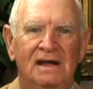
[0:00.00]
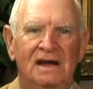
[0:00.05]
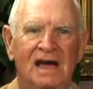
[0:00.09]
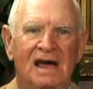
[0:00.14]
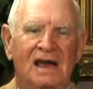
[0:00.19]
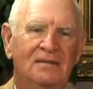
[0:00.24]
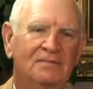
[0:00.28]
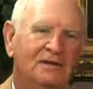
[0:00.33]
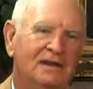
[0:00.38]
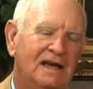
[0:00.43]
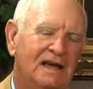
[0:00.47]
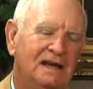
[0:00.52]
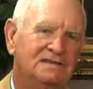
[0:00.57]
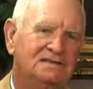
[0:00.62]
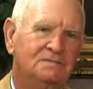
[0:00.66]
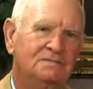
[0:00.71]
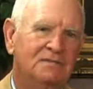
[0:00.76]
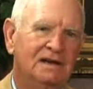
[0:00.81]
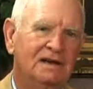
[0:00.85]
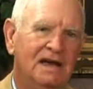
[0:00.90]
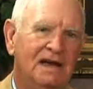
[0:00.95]
And I'm going to ask
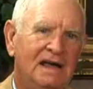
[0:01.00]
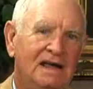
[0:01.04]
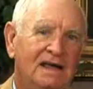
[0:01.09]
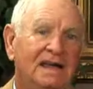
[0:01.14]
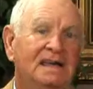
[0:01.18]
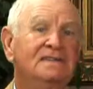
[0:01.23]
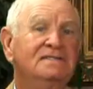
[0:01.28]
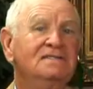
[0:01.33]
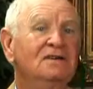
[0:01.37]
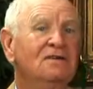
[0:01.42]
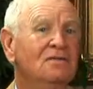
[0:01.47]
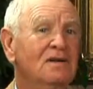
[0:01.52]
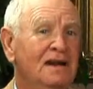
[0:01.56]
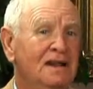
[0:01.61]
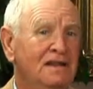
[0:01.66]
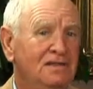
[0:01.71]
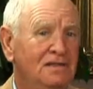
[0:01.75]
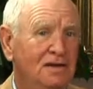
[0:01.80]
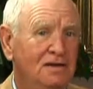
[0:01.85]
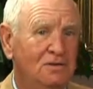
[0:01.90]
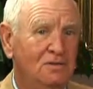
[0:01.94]
him again, is there
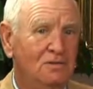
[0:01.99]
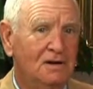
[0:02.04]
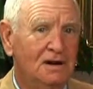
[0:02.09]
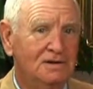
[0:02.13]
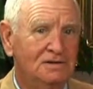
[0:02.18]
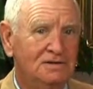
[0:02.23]
anything you want